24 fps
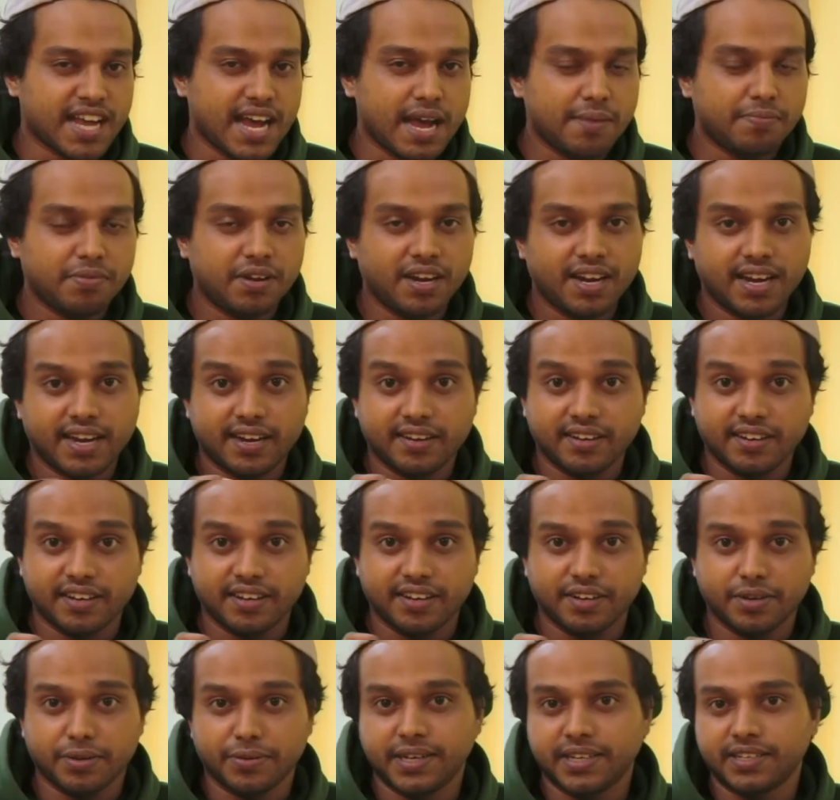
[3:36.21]
Apple had
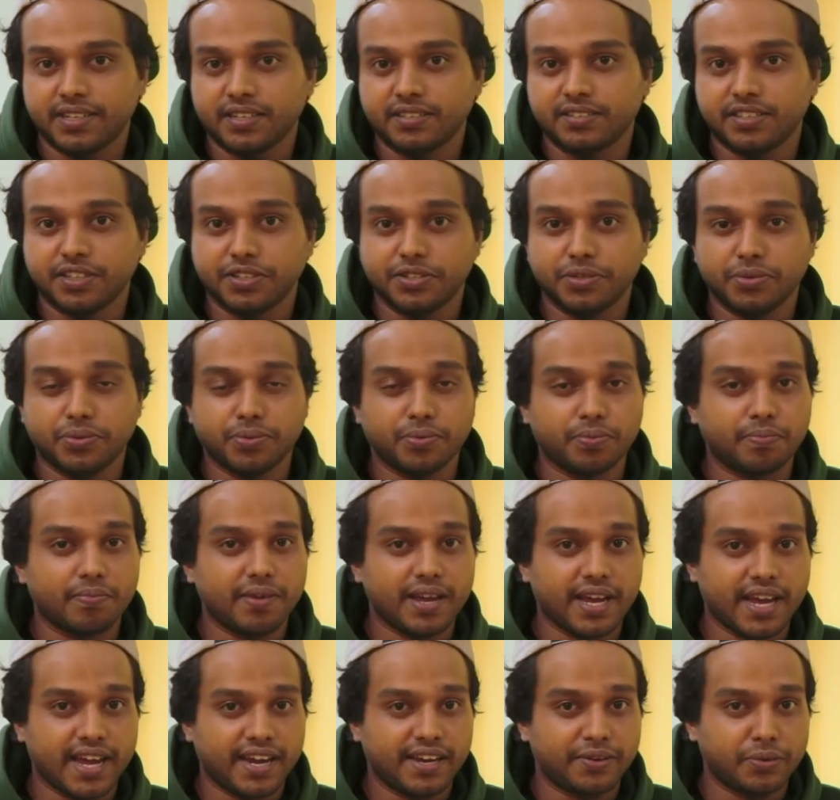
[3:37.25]
innovated the new
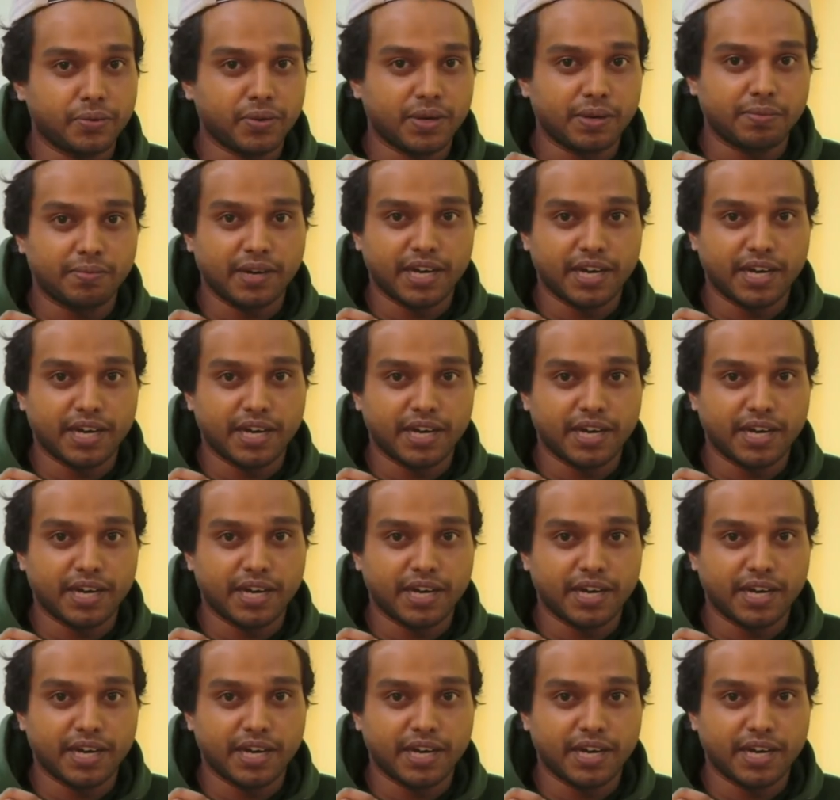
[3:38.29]
A12